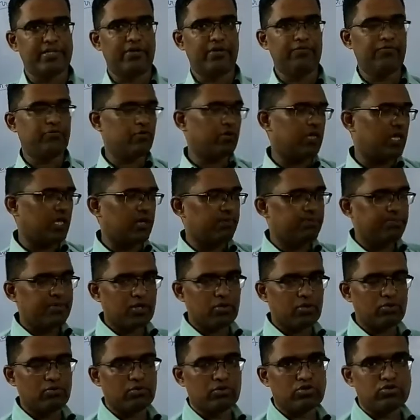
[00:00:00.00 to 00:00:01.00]
if you keep
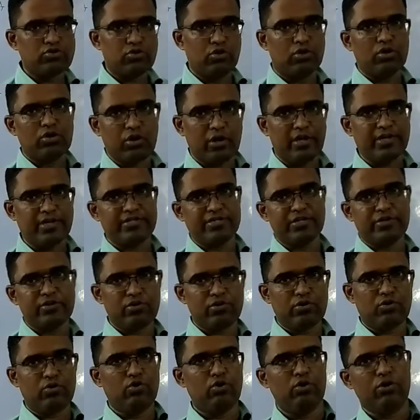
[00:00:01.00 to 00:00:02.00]
those gold coins in
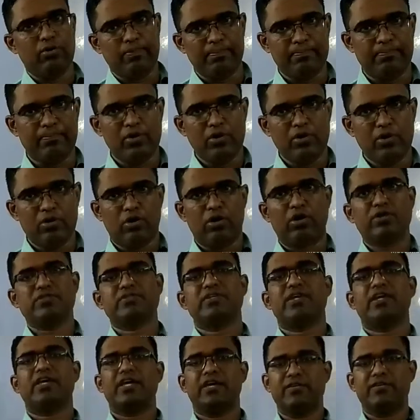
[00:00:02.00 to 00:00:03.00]
your home or
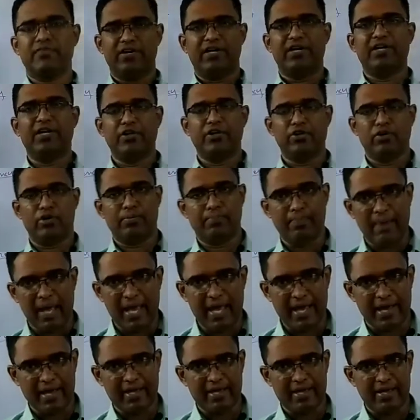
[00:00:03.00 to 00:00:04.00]
say even in your
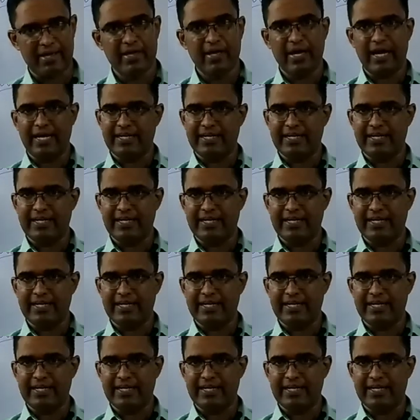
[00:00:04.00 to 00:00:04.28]
bank,